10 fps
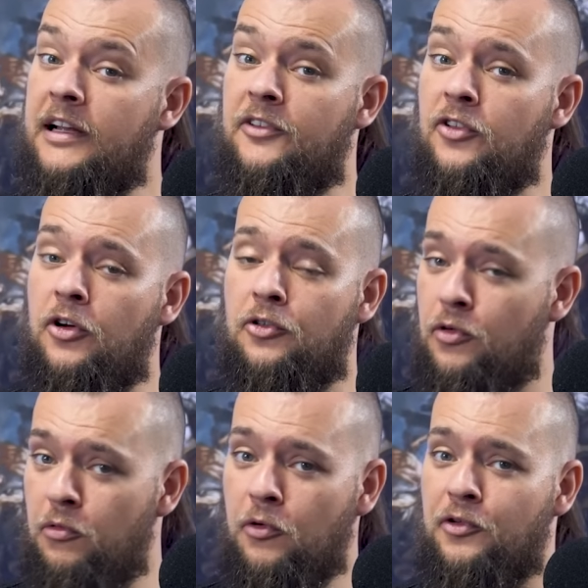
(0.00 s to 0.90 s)
It's a
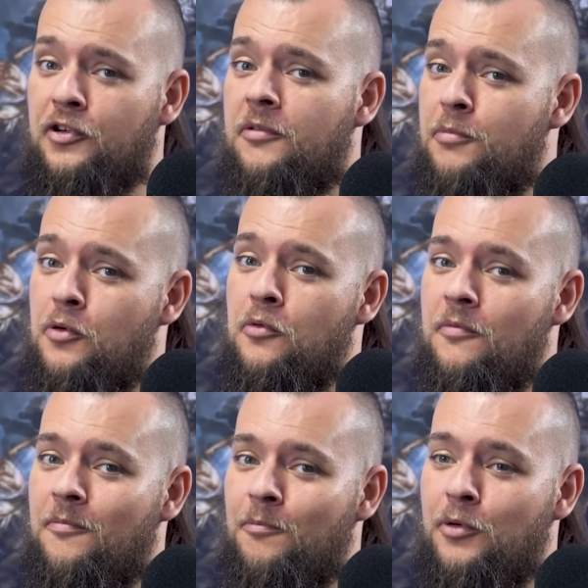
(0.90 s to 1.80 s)
tall order, Paul,
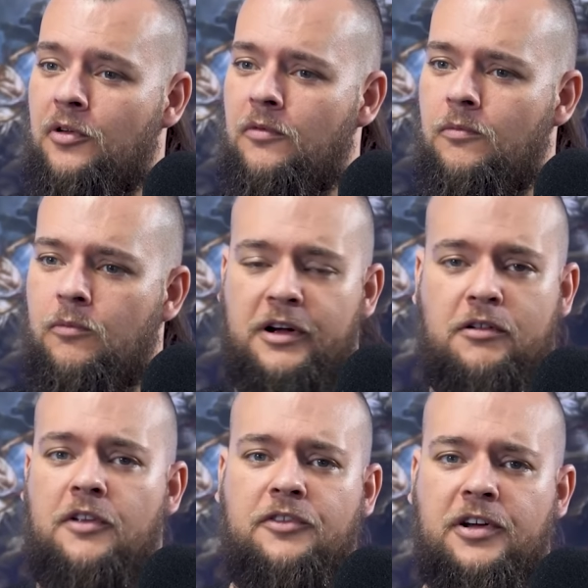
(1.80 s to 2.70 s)
but we'll
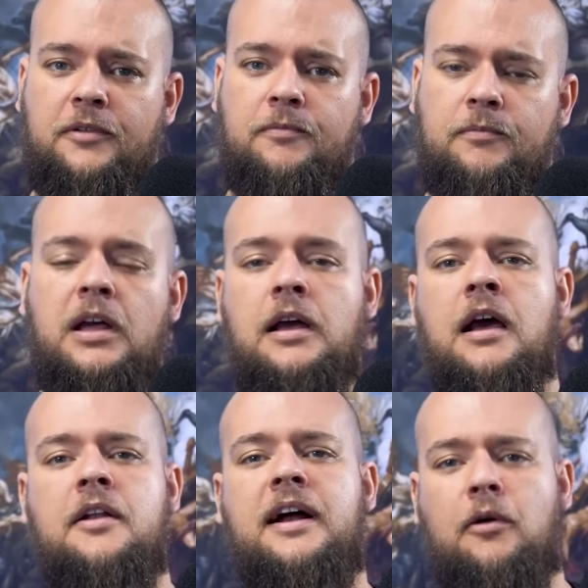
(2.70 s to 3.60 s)
grant it.
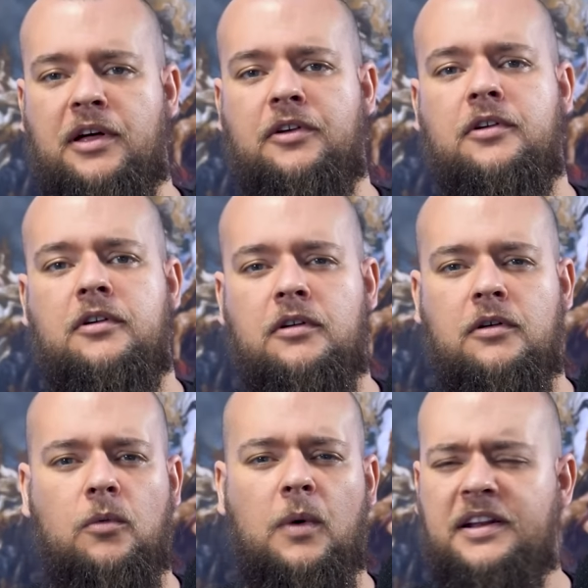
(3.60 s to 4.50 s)
Now then,
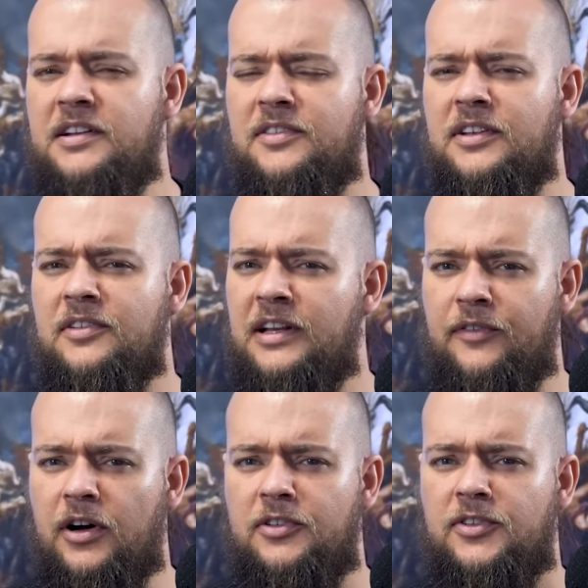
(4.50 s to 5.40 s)
where does this leave
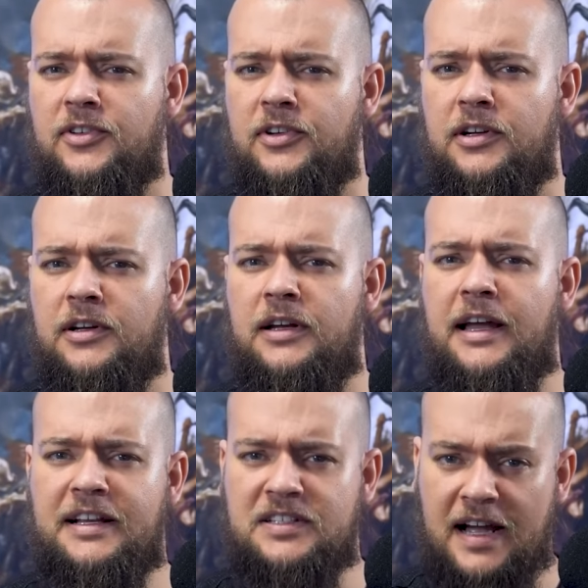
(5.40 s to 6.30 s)
us?
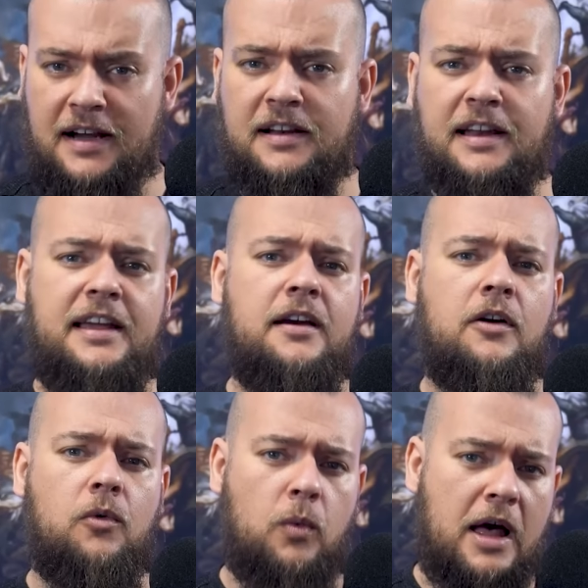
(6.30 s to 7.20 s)
Exactly
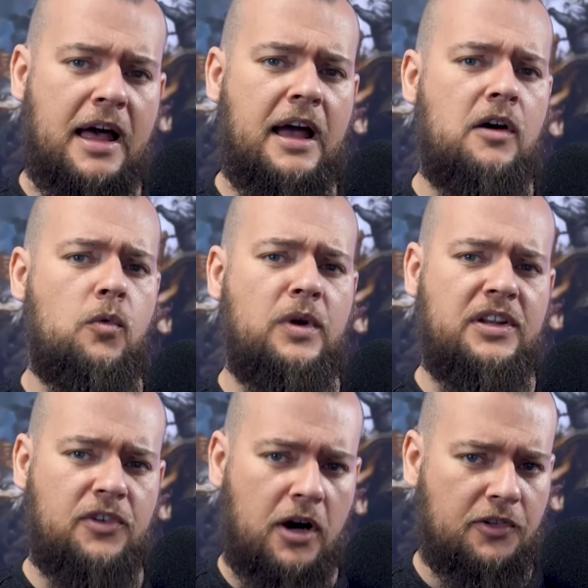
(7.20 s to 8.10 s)
where we
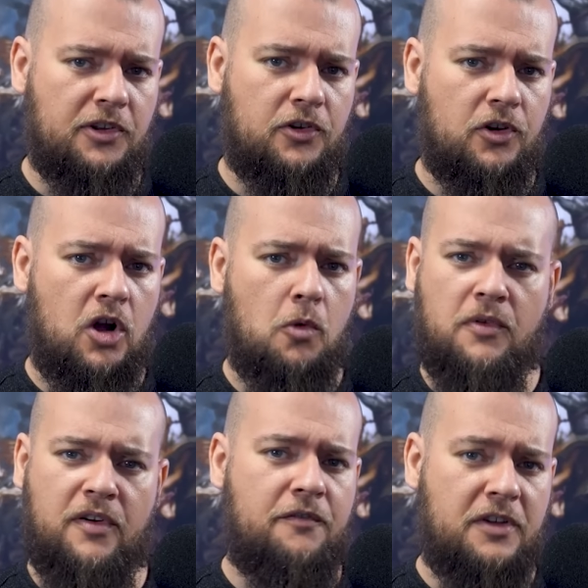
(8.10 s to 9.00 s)
started,
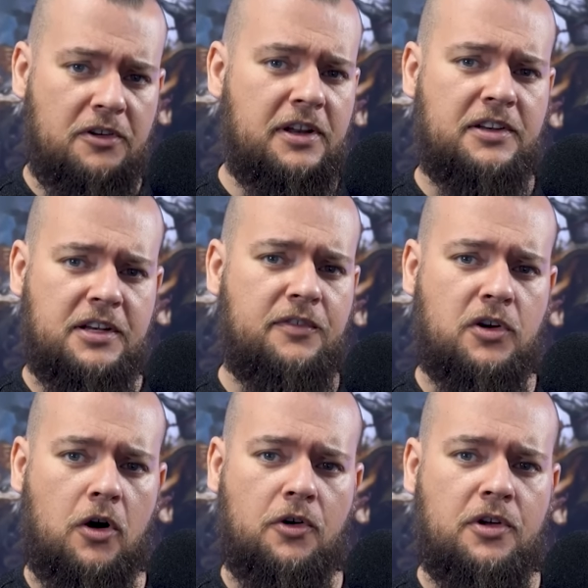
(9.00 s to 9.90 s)
with a vindictive
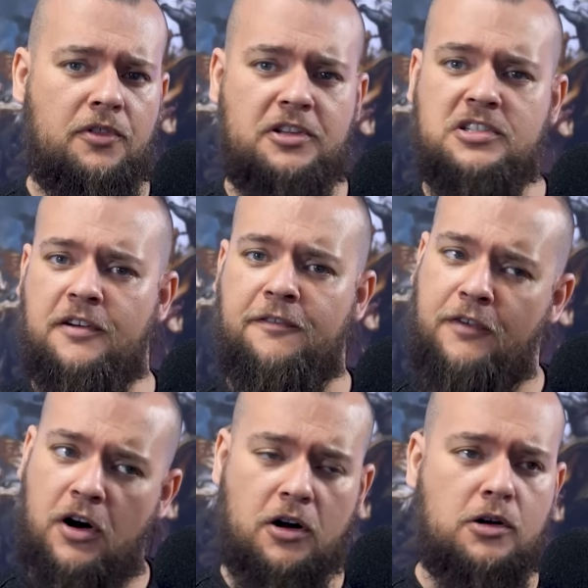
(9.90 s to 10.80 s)
God that's a
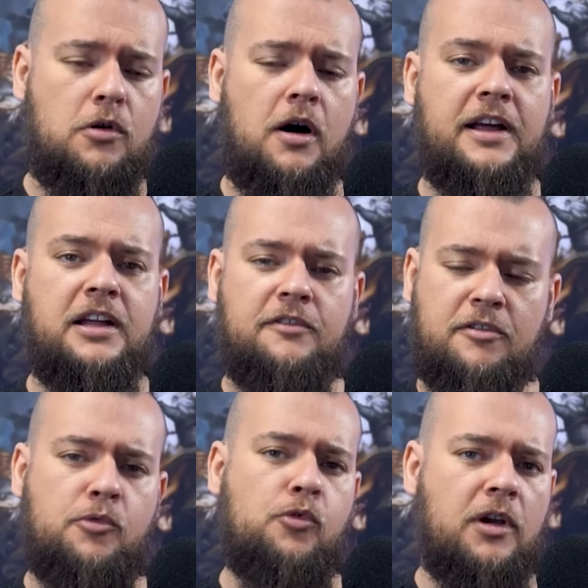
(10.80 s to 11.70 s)
far cry
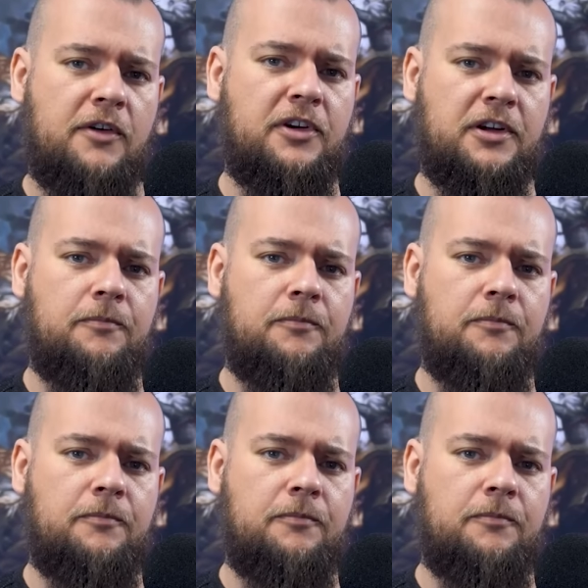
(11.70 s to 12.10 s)
from all loving.